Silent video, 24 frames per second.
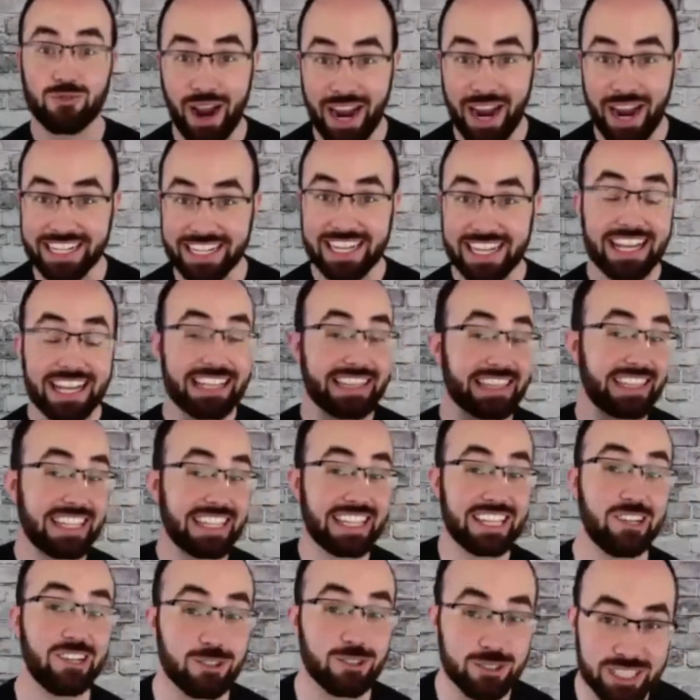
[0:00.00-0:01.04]
Right.
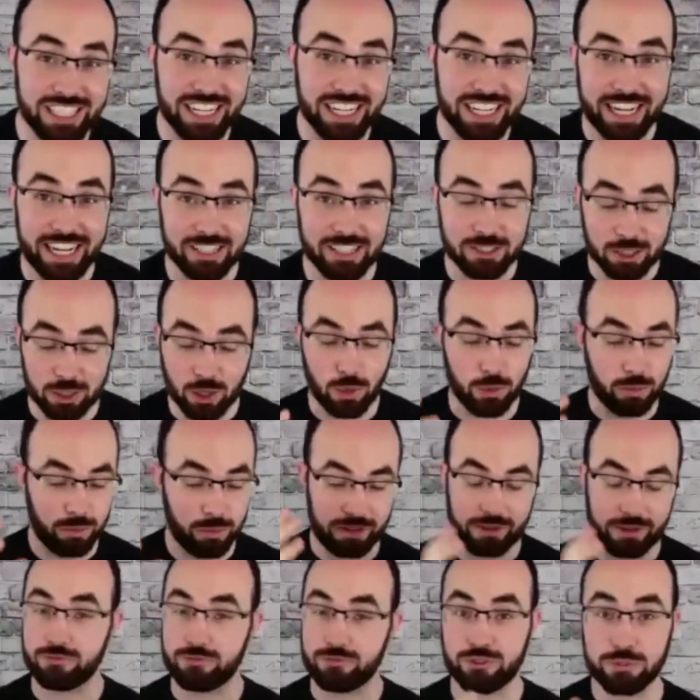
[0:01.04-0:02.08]
Little did I. So,
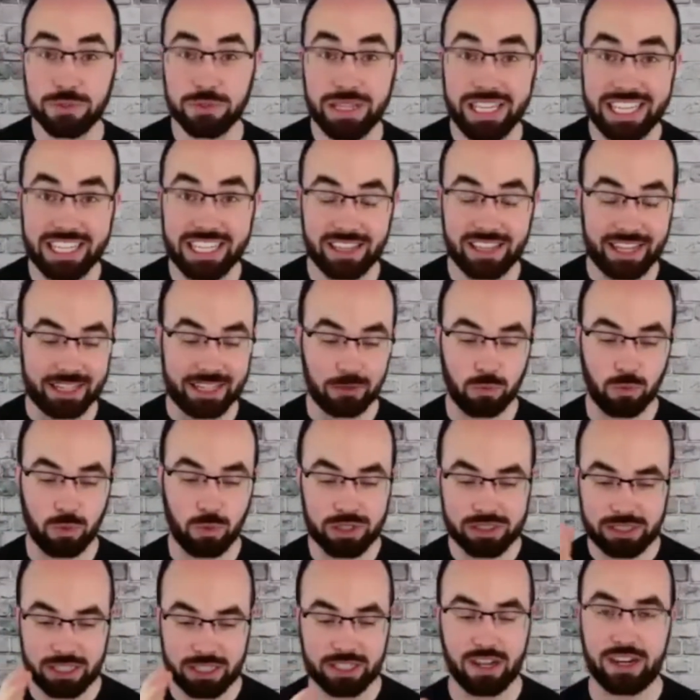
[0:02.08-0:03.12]
and for me, like
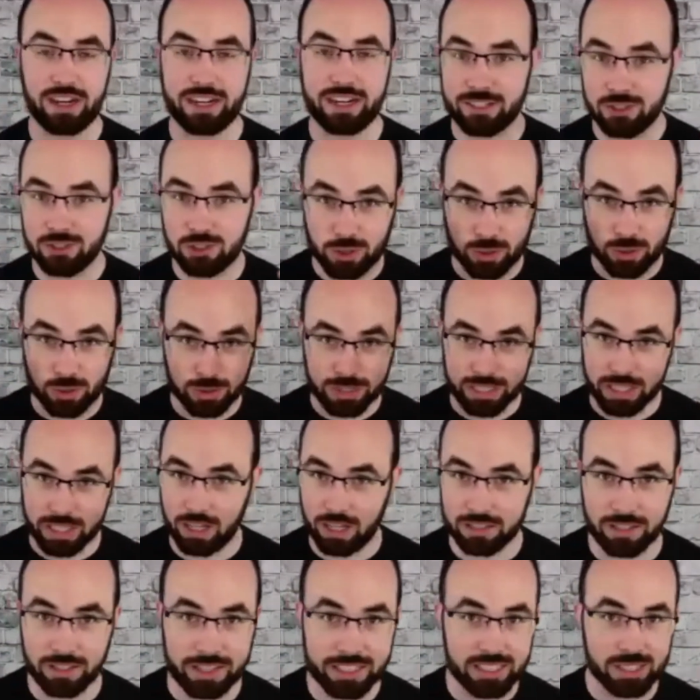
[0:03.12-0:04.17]
once I got into the
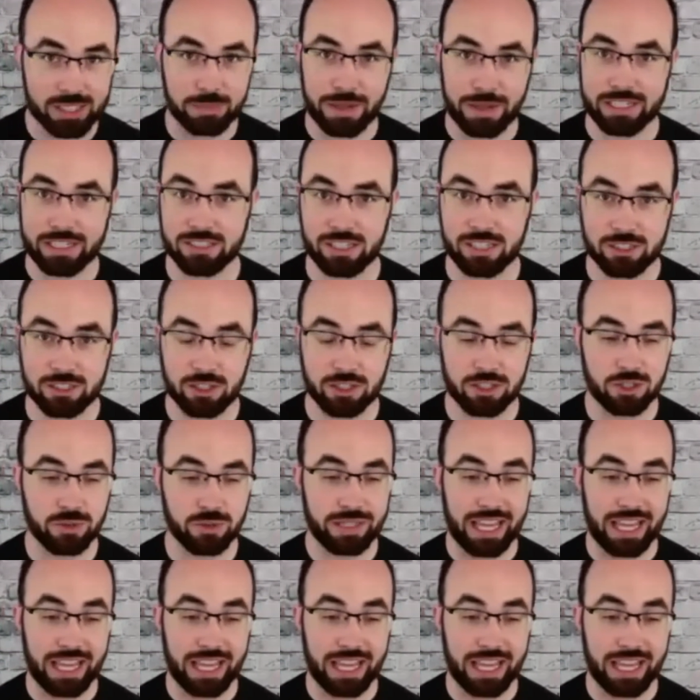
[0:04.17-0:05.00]
online space and I started doing